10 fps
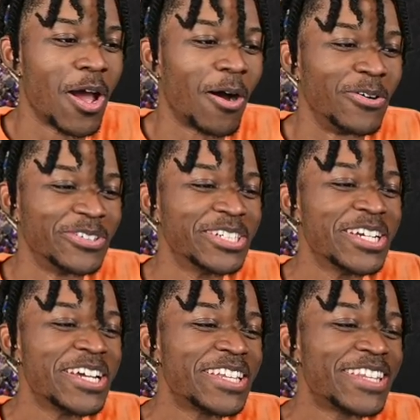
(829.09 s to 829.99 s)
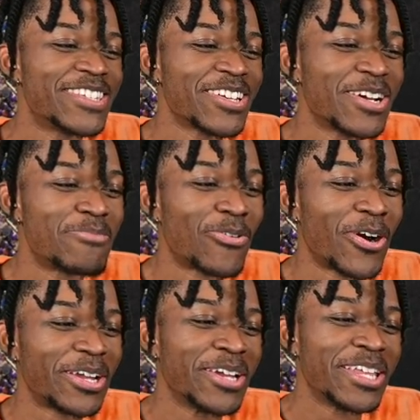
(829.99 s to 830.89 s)
No, this is a good
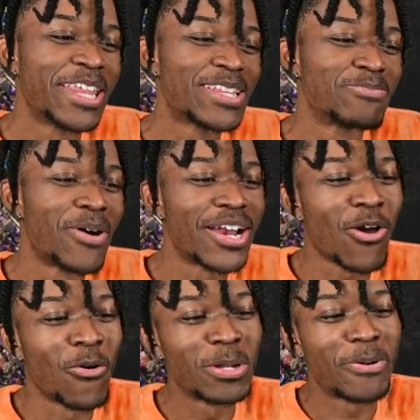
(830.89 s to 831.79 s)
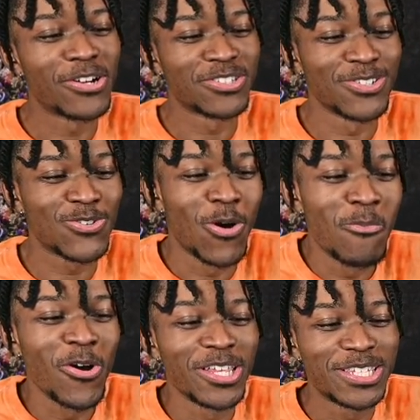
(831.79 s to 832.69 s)
point. That's Buddy, only person to score
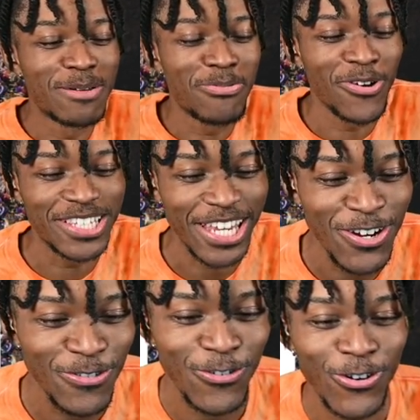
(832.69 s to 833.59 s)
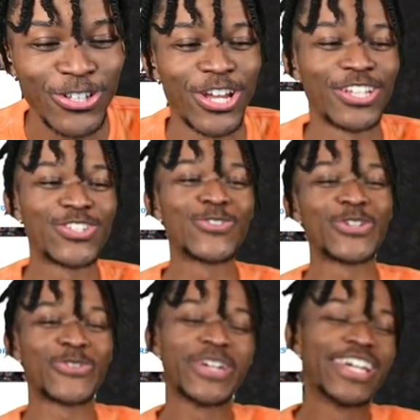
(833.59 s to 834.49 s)
more than 10 points healed for uh, to
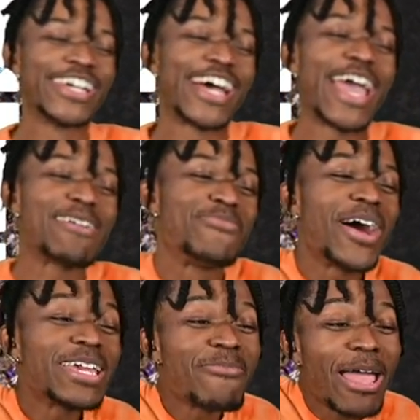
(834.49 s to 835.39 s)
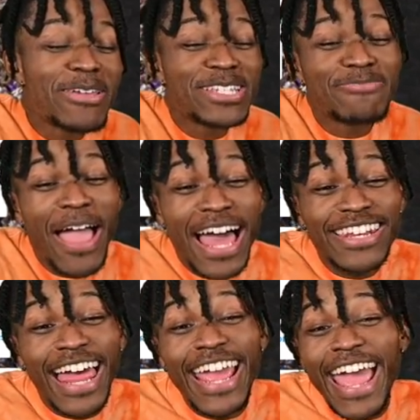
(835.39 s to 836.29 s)
you. Hey, Buddy might be smiling
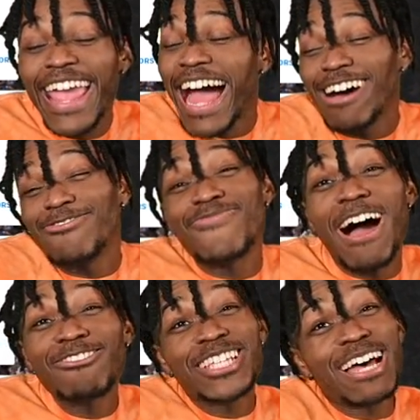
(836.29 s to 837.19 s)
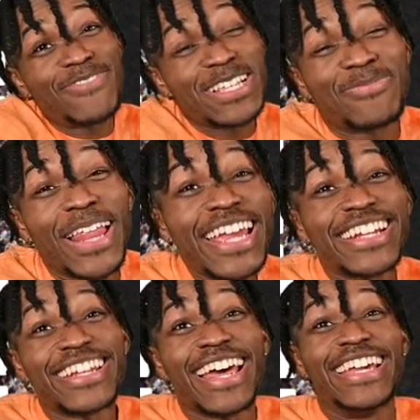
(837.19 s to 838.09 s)
like, hey, I, I was our best
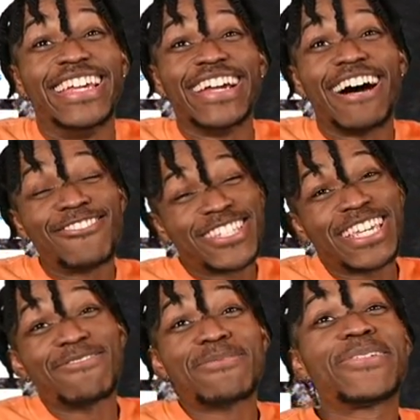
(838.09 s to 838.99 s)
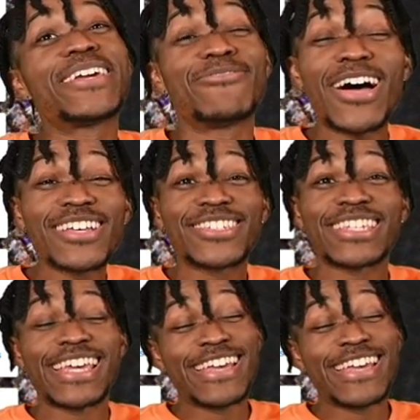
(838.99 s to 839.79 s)
player today. I was the MVP of us.